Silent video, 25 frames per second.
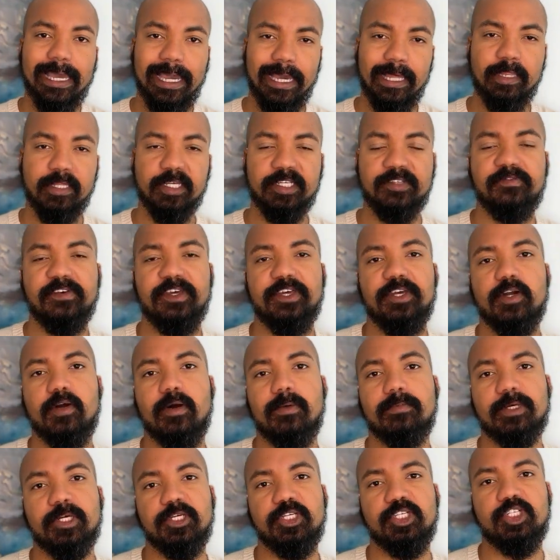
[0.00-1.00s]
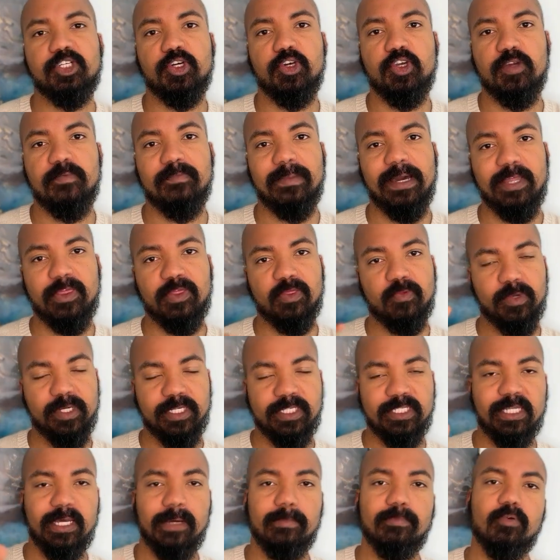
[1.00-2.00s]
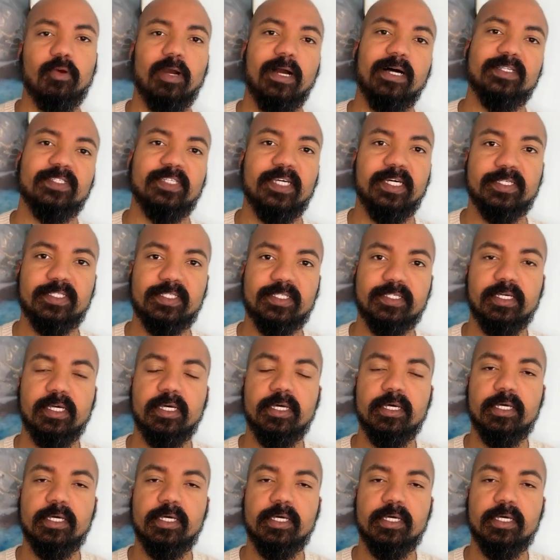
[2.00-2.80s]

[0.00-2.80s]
And in this video, I'm going to show you my 3-step process